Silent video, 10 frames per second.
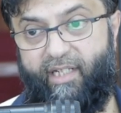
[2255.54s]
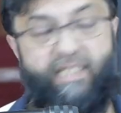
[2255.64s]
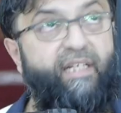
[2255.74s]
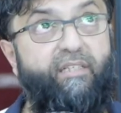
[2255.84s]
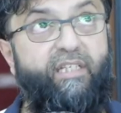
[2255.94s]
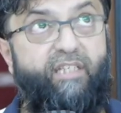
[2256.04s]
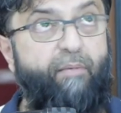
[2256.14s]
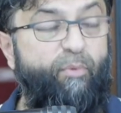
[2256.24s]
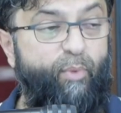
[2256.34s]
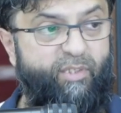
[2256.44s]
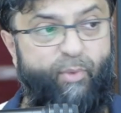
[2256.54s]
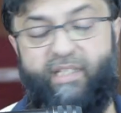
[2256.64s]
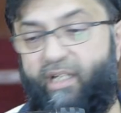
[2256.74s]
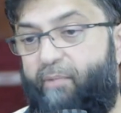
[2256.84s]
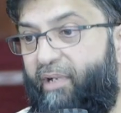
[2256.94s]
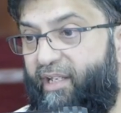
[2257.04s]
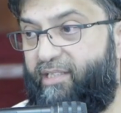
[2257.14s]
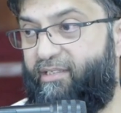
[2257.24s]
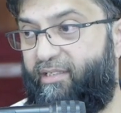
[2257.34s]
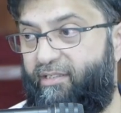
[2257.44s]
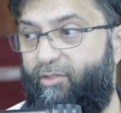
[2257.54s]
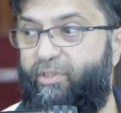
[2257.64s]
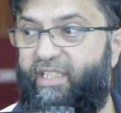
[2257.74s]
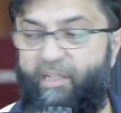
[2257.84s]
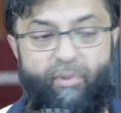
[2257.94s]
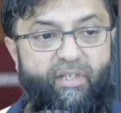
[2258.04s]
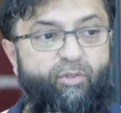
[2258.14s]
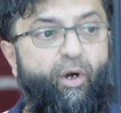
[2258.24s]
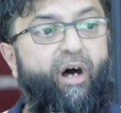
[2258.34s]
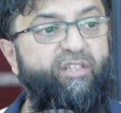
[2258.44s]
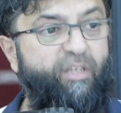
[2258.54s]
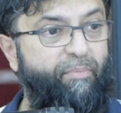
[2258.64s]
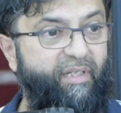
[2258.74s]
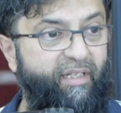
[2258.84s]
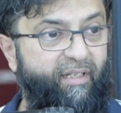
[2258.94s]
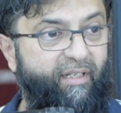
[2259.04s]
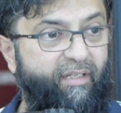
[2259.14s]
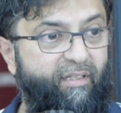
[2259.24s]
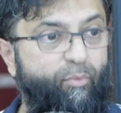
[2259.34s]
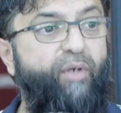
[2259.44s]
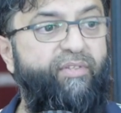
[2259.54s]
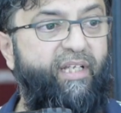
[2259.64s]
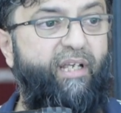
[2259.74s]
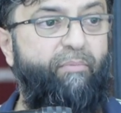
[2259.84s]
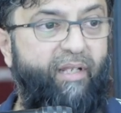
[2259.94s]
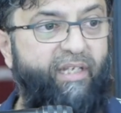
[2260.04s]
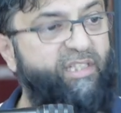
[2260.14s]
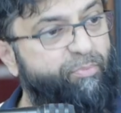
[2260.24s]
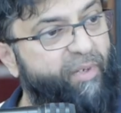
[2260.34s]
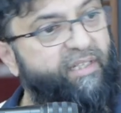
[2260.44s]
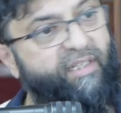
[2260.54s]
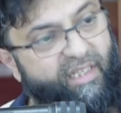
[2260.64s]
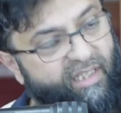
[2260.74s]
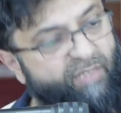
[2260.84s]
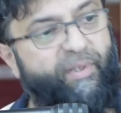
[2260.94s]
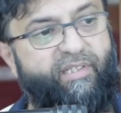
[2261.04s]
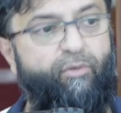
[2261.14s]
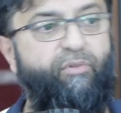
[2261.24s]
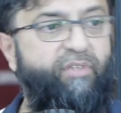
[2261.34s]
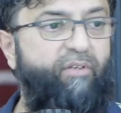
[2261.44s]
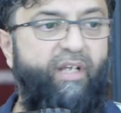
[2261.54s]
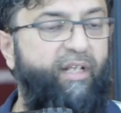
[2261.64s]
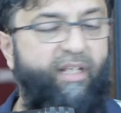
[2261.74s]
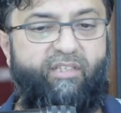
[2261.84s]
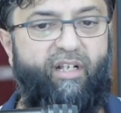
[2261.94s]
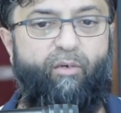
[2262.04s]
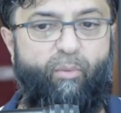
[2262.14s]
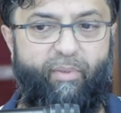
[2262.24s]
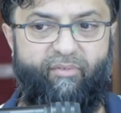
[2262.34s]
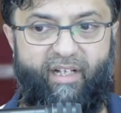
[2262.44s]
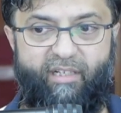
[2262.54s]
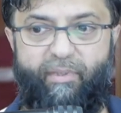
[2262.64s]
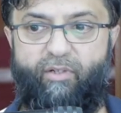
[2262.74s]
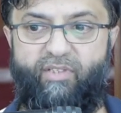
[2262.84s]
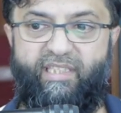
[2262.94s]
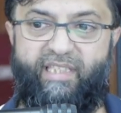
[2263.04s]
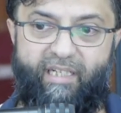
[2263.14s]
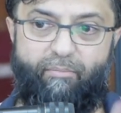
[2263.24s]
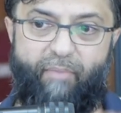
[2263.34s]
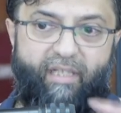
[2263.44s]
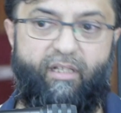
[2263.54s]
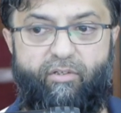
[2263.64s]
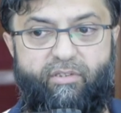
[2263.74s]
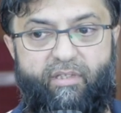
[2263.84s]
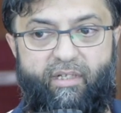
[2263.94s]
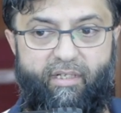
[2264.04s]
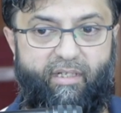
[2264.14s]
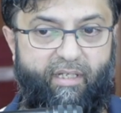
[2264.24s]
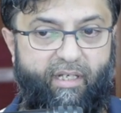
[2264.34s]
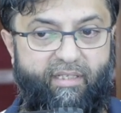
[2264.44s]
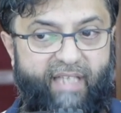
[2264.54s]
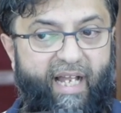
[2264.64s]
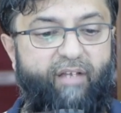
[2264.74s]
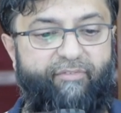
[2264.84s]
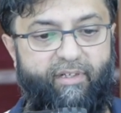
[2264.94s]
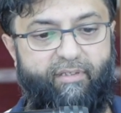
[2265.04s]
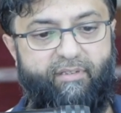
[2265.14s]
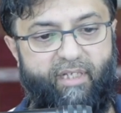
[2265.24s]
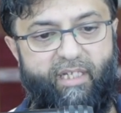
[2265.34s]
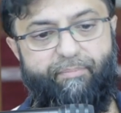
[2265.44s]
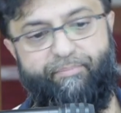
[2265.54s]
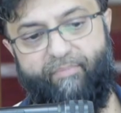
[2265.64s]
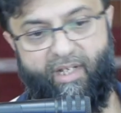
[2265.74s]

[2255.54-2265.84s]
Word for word: He didn't determine which way the Qibla is, nor did he bother to ask somebody, where is the Qibla? He just prayed. They said, this person also, his salah won't be valid because he didn't make those, uh, that effort. Tayyib.